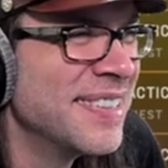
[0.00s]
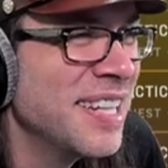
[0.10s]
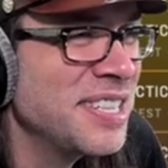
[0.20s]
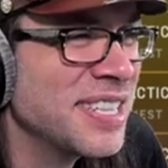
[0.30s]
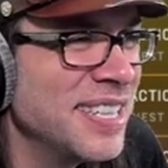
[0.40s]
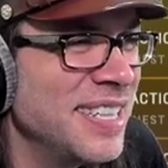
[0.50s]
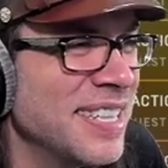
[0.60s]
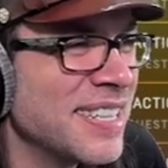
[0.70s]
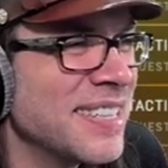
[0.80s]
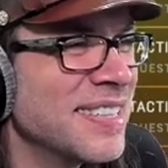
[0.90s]
it's
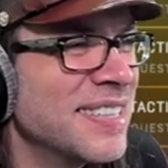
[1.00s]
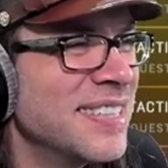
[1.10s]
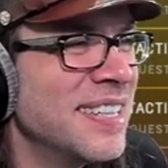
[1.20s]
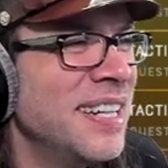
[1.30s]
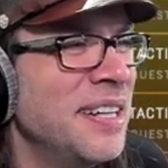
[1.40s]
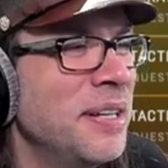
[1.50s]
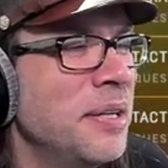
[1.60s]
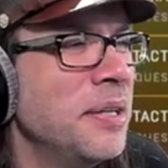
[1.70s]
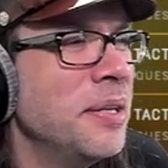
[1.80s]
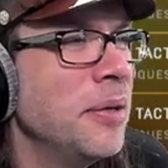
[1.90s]
good.
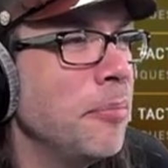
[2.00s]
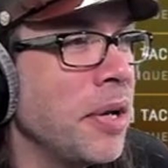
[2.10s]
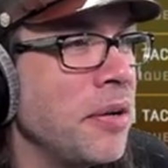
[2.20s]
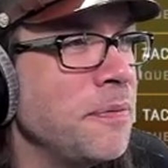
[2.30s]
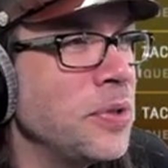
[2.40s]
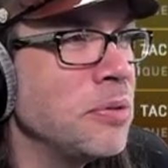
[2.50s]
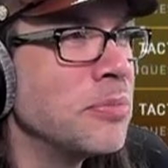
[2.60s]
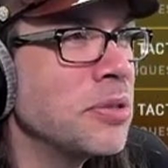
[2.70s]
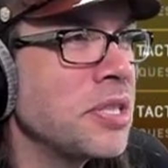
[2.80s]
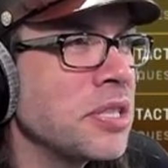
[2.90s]
Battlefield
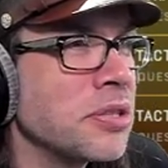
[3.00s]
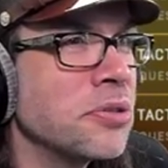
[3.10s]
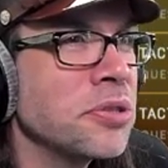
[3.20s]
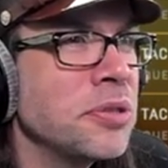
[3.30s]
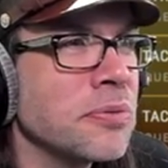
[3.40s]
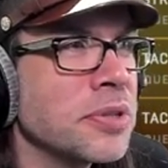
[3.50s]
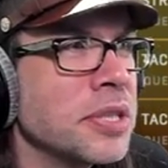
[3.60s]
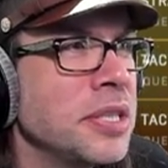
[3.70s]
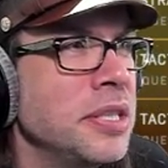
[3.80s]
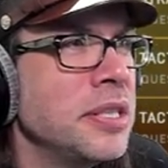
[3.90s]
music's usually
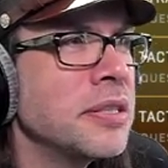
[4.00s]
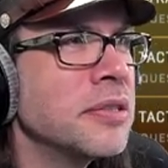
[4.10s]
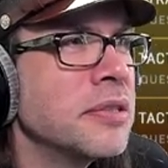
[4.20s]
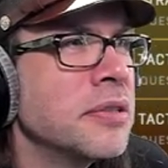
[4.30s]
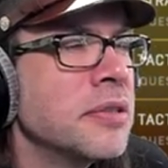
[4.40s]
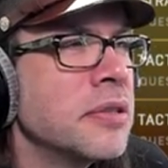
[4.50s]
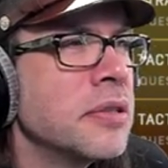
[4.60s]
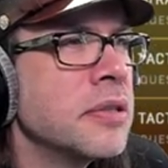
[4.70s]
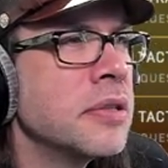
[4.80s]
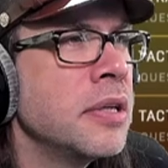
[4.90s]
really good.
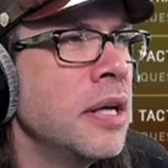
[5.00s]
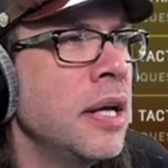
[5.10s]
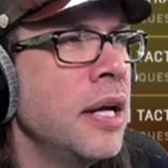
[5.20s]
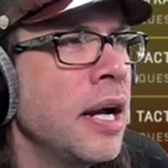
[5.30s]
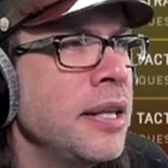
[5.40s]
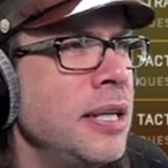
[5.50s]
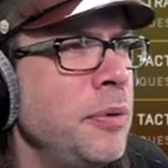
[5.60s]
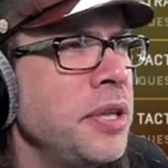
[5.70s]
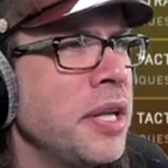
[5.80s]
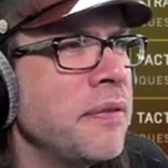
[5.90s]
I think
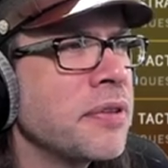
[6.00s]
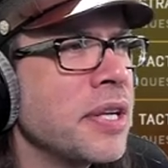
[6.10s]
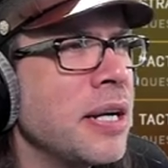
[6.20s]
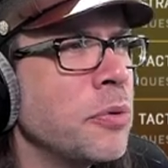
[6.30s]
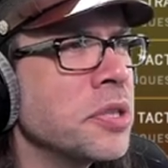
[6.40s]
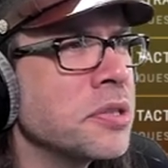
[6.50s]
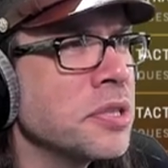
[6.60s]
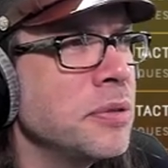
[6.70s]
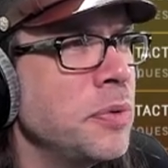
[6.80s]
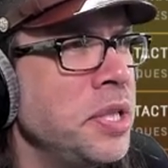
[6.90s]
we left that one,
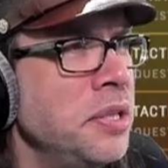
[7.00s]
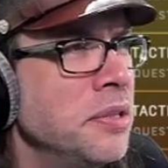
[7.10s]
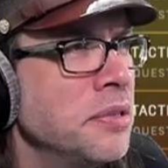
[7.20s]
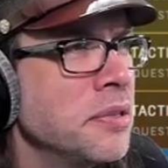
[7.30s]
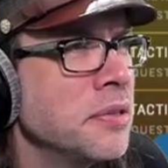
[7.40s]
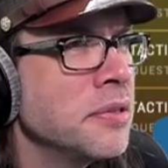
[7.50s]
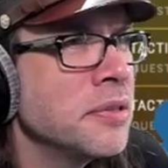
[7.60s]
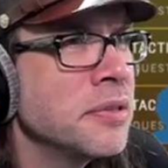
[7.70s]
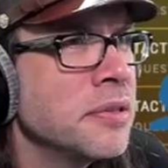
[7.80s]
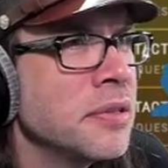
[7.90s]
didn't we?
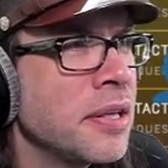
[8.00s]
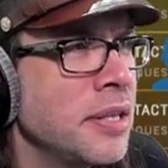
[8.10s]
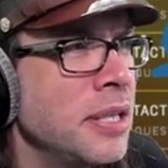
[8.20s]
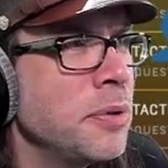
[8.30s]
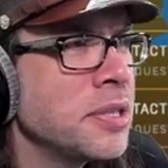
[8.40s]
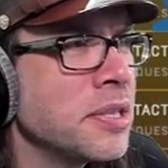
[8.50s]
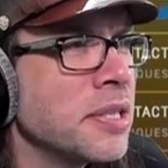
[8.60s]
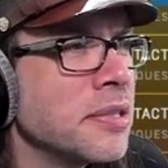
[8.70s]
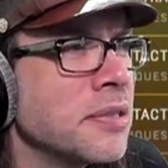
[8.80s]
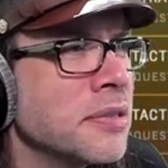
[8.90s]
I think we
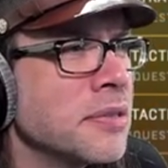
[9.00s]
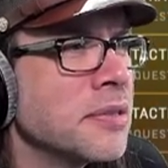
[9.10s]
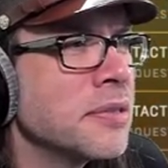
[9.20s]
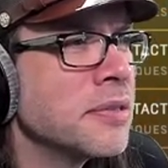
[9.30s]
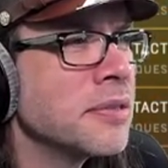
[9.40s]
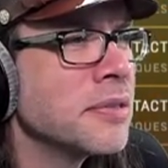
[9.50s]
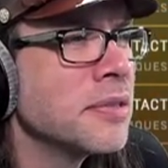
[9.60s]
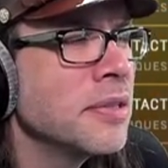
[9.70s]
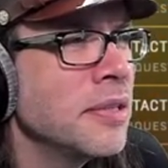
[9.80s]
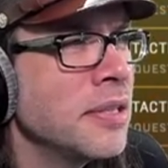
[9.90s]
did.
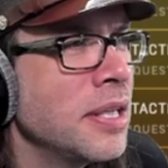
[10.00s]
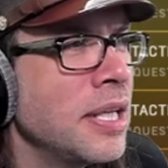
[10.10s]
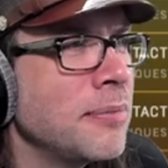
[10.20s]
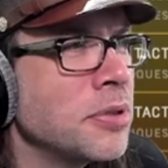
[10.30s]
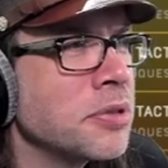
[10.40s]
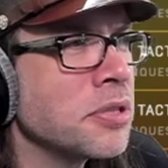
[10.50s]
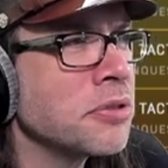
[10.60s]
Ah, I'm losing